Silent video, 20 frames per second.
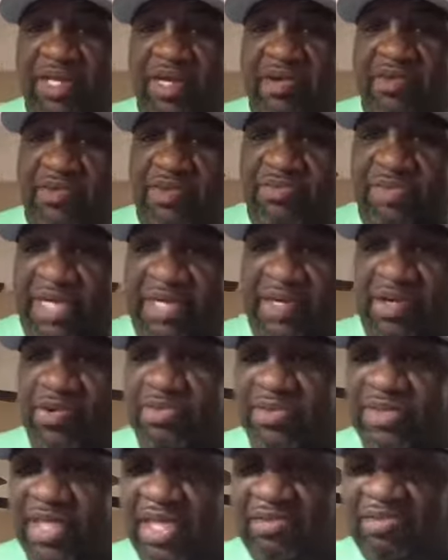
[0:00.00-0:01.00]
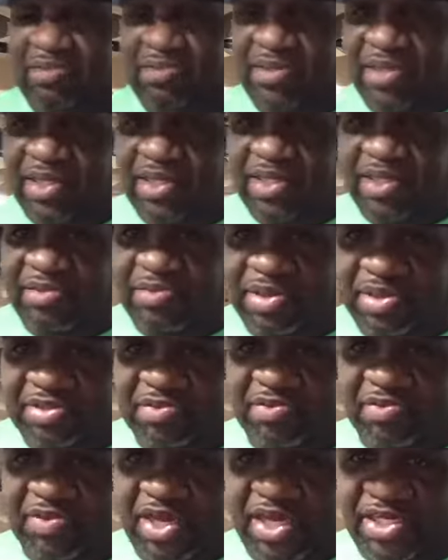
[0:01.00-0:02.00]
over in my home state,
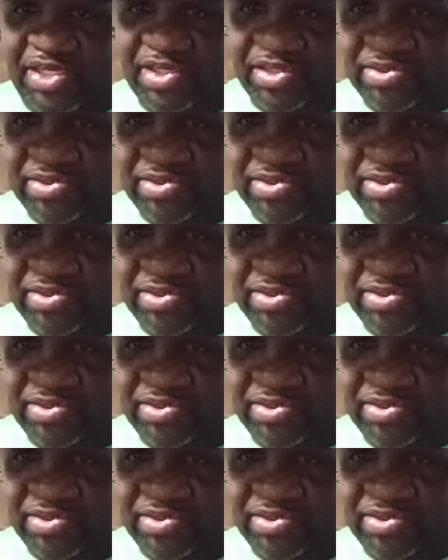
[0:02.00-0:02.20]
Pennsylvania as